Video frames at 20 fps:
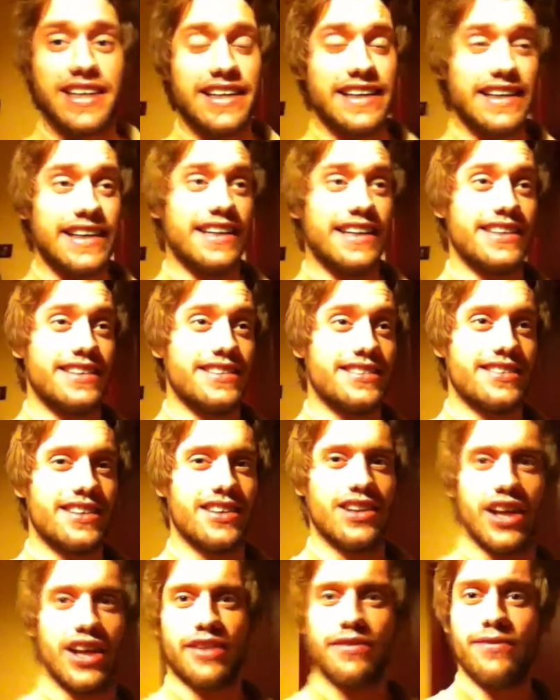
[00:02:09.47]
in
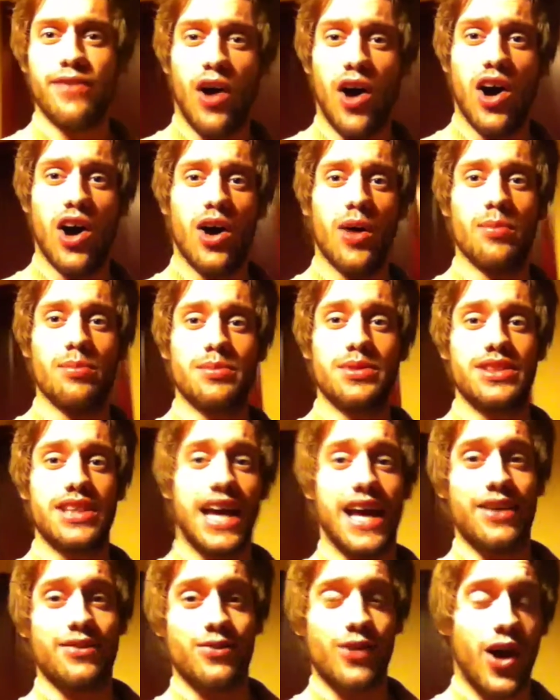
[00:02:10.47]
like farms
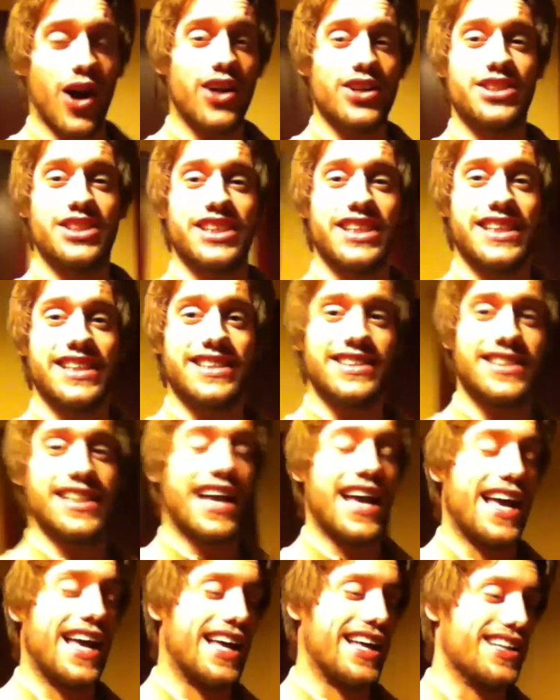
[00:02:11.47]
and ranches
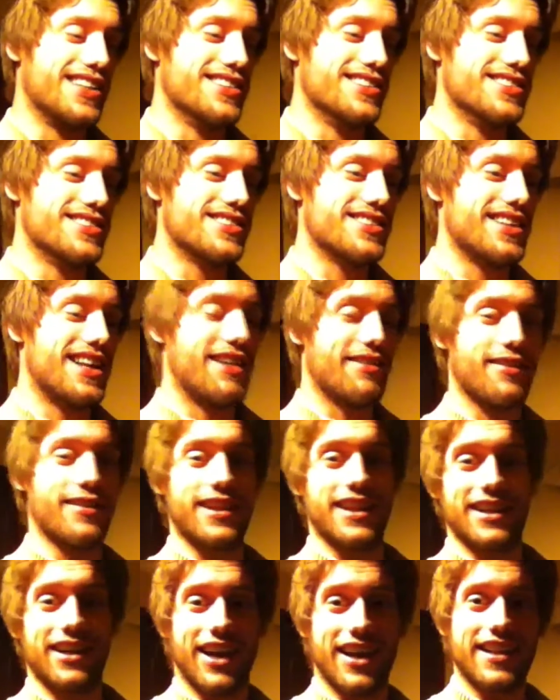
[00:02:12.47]
and
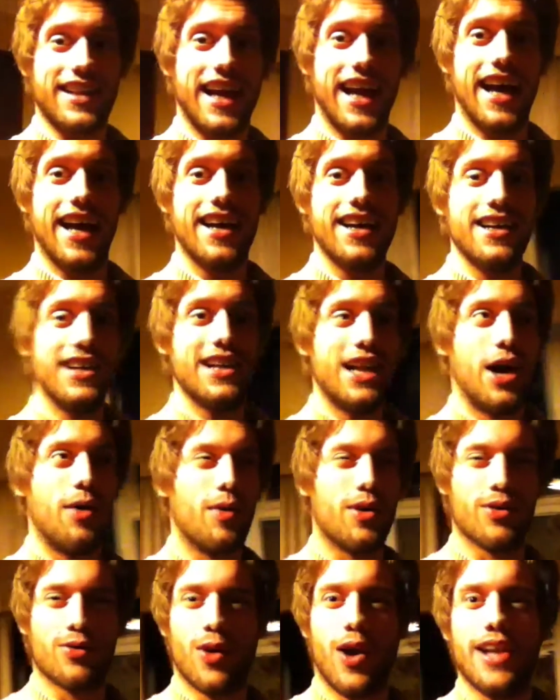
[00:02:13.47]
everything like that. I
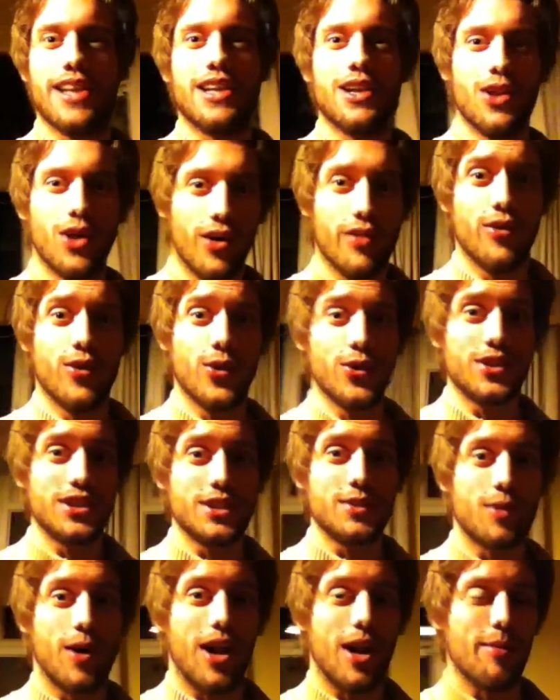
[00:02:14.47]
want to ride a lot of
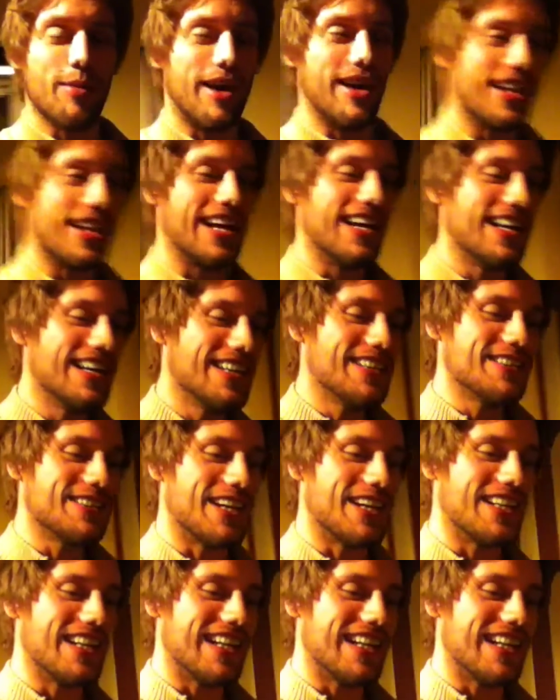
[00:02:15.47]
horses while I'm out there. So